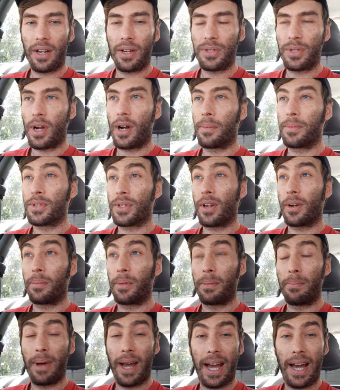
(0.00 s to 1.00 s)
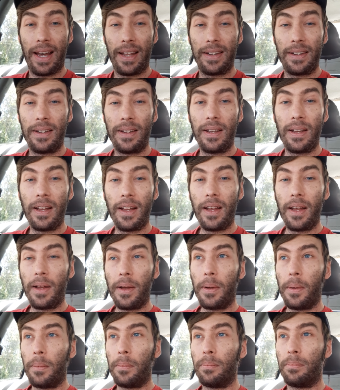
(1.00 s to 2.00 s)
a job is going to be bad,
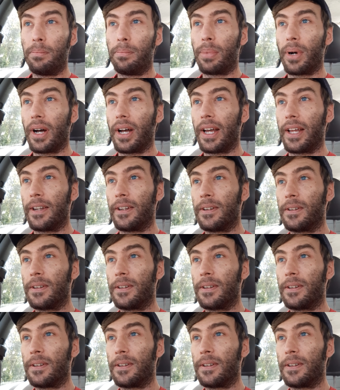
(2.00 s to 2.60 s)
but